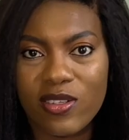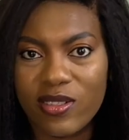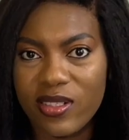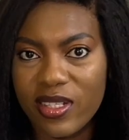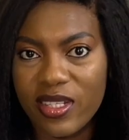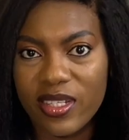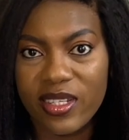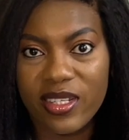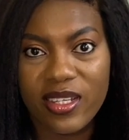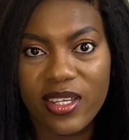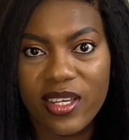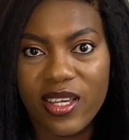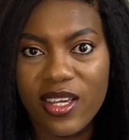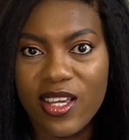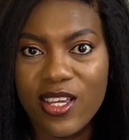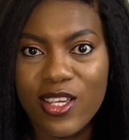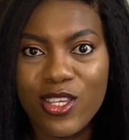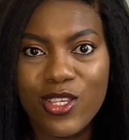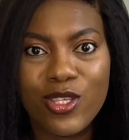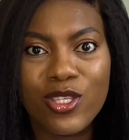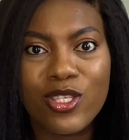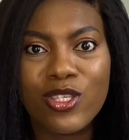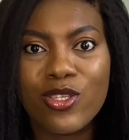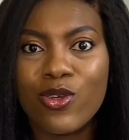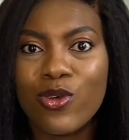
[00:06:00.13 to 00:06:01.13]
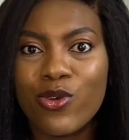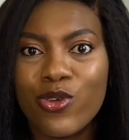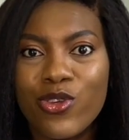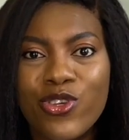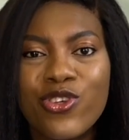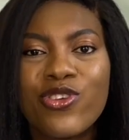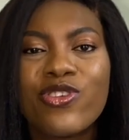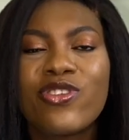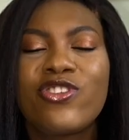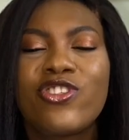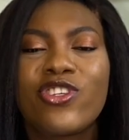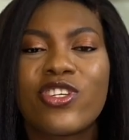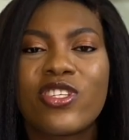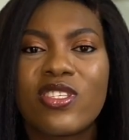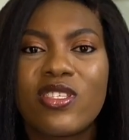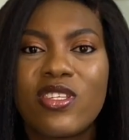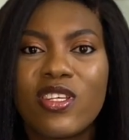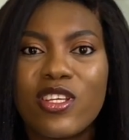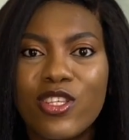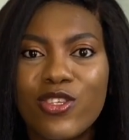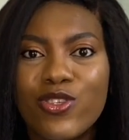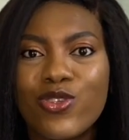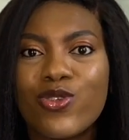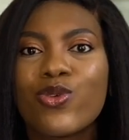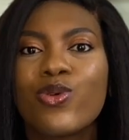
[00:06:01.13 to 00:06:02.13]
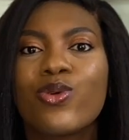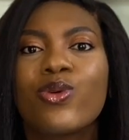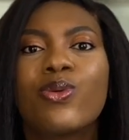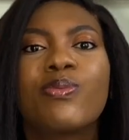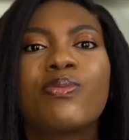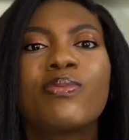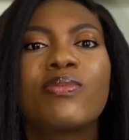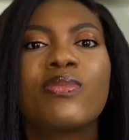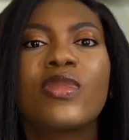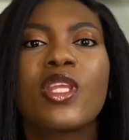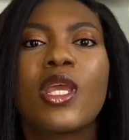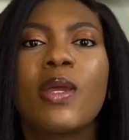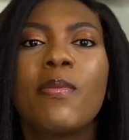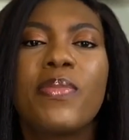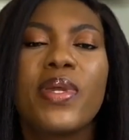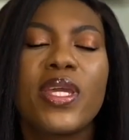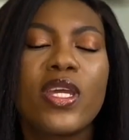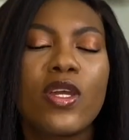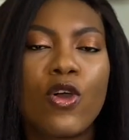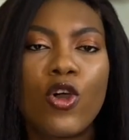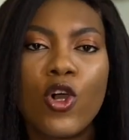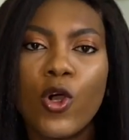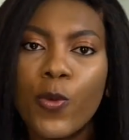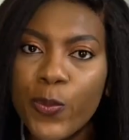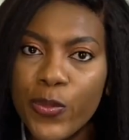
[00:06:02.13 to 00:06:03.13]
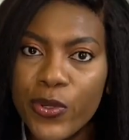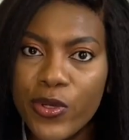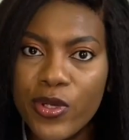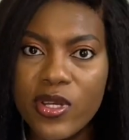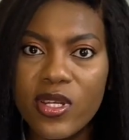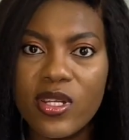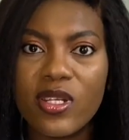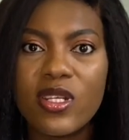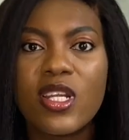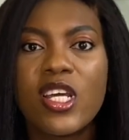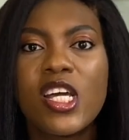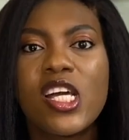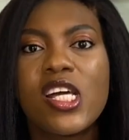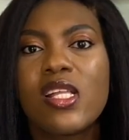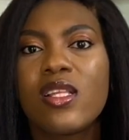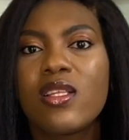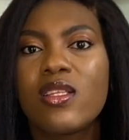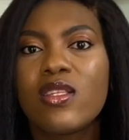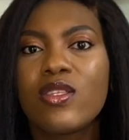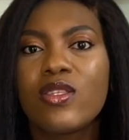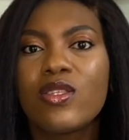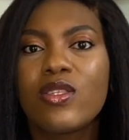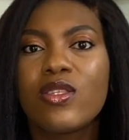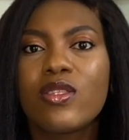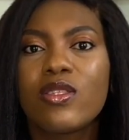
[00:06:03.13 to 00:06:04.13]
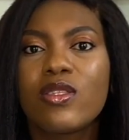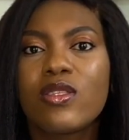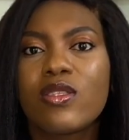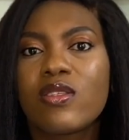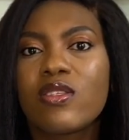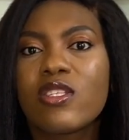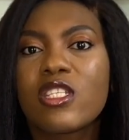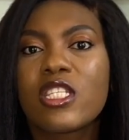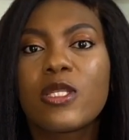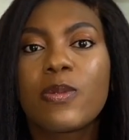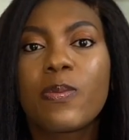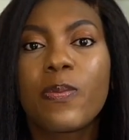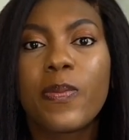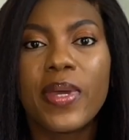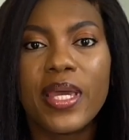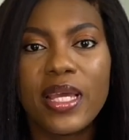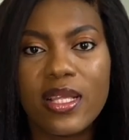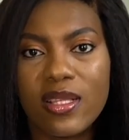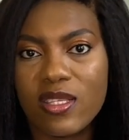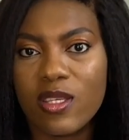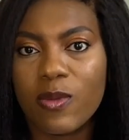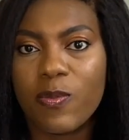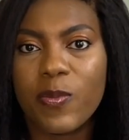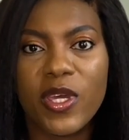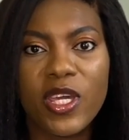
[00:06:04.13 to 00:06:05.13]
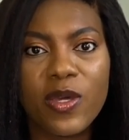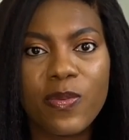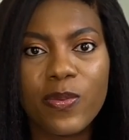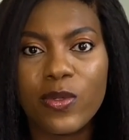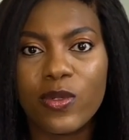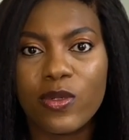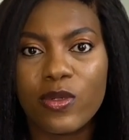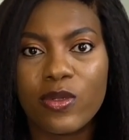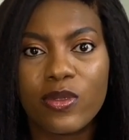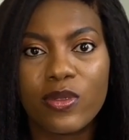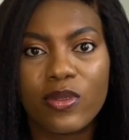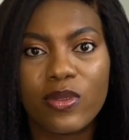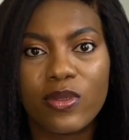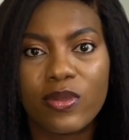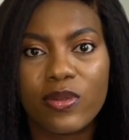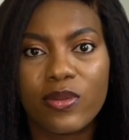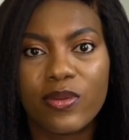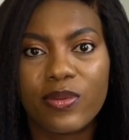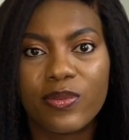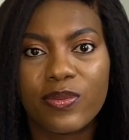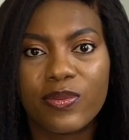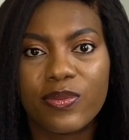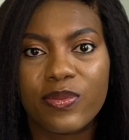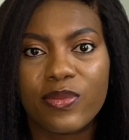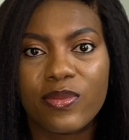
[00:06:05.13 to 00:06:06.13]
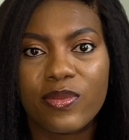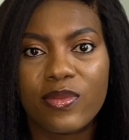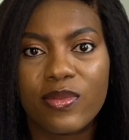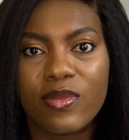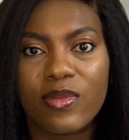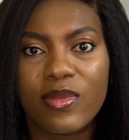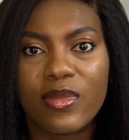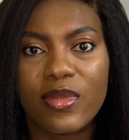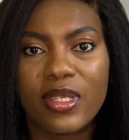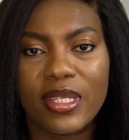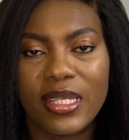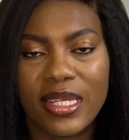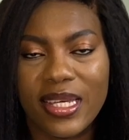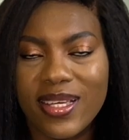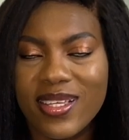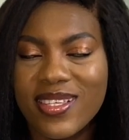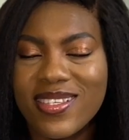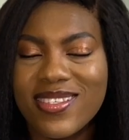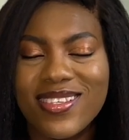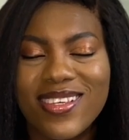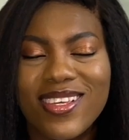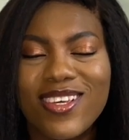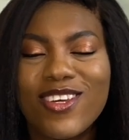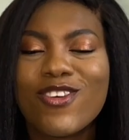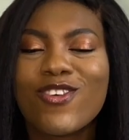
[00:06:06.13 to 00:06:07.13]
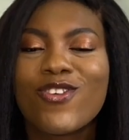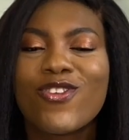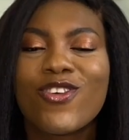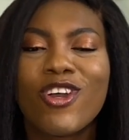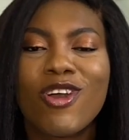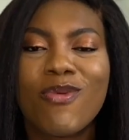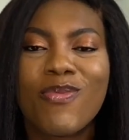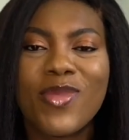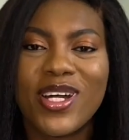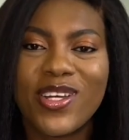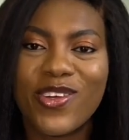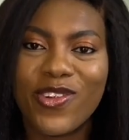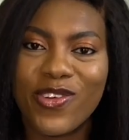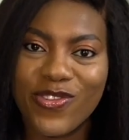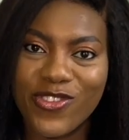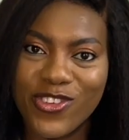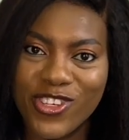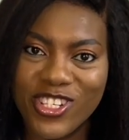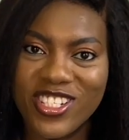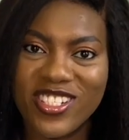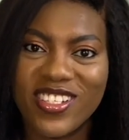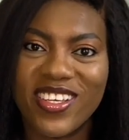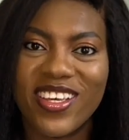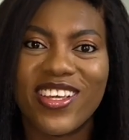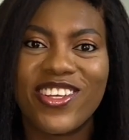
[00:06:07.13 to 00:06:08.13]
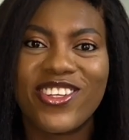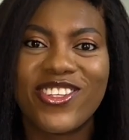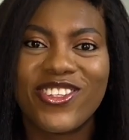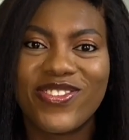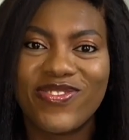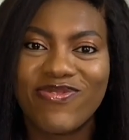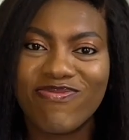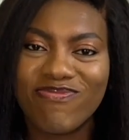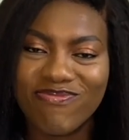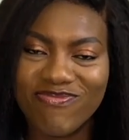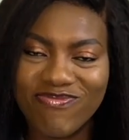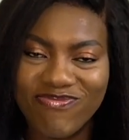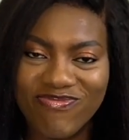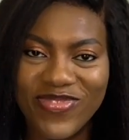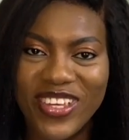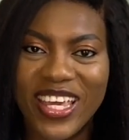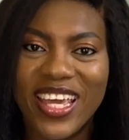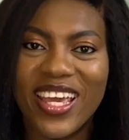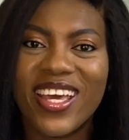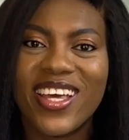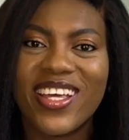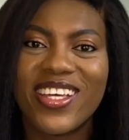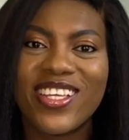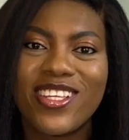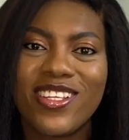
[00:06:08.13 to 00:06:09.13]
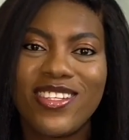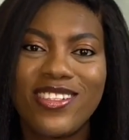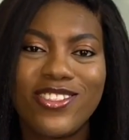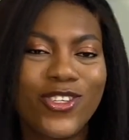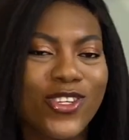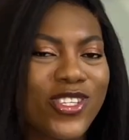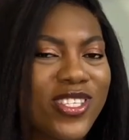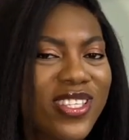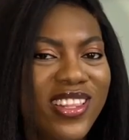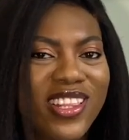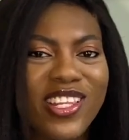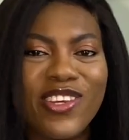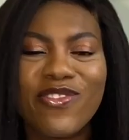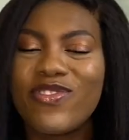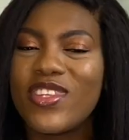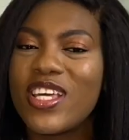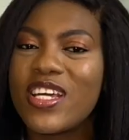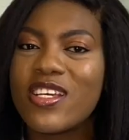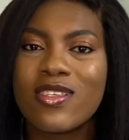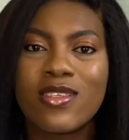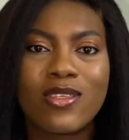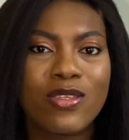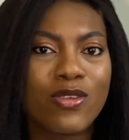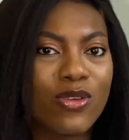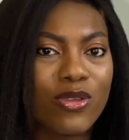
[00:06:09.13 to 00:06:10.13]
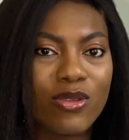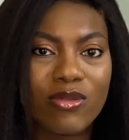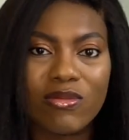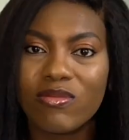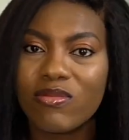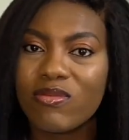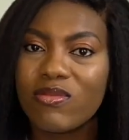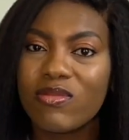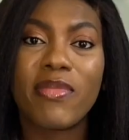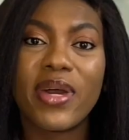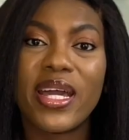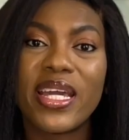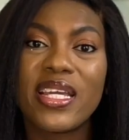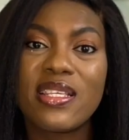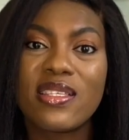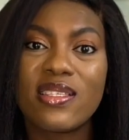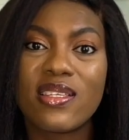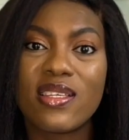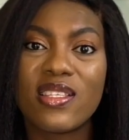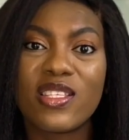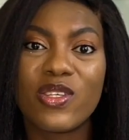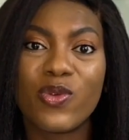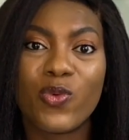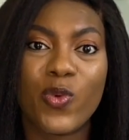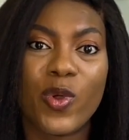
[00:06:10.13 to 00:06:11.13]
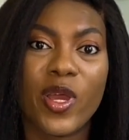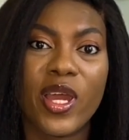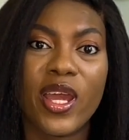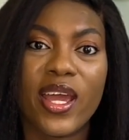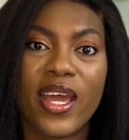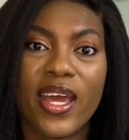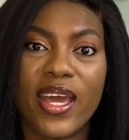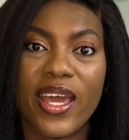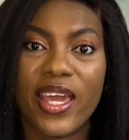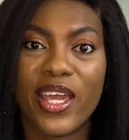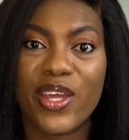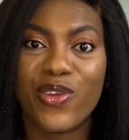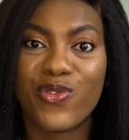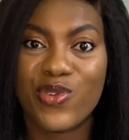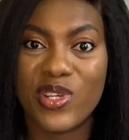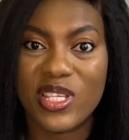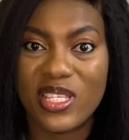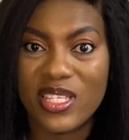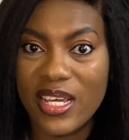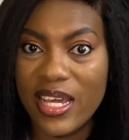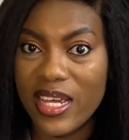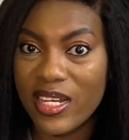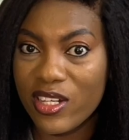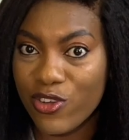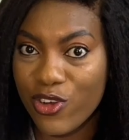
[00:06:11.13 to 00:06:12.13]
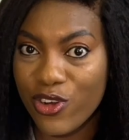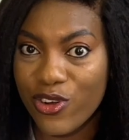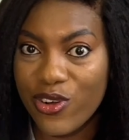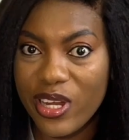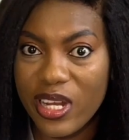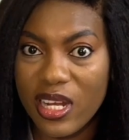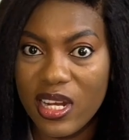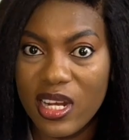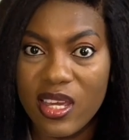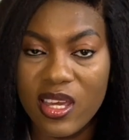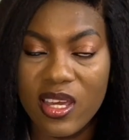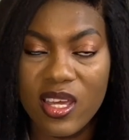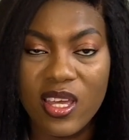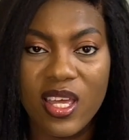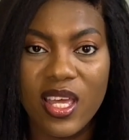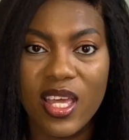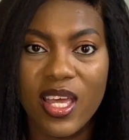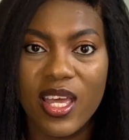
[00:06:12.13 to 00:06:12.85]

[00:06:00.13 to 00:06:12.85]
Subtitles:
there, so you just need to be open to speak to people. Yes, come out of your shell. Yeah, just leave that zone. My city where I reside currently,